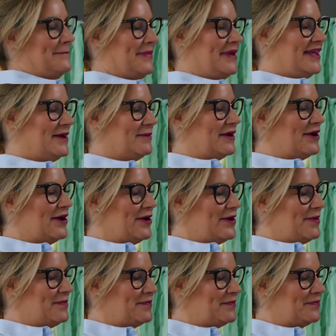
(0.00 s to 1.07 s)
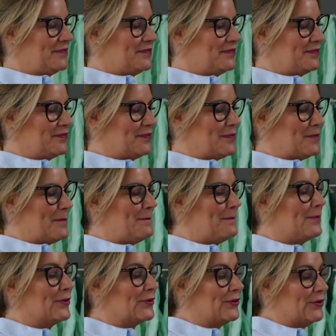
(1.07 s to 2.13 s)
Here we go.
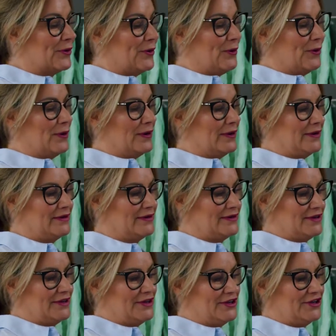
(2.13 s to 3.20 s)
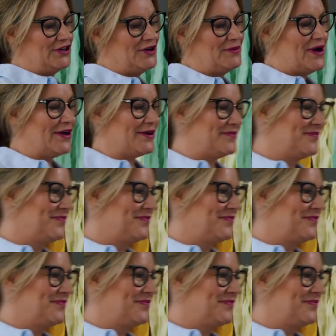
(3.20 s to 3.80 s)
Brawl. New word.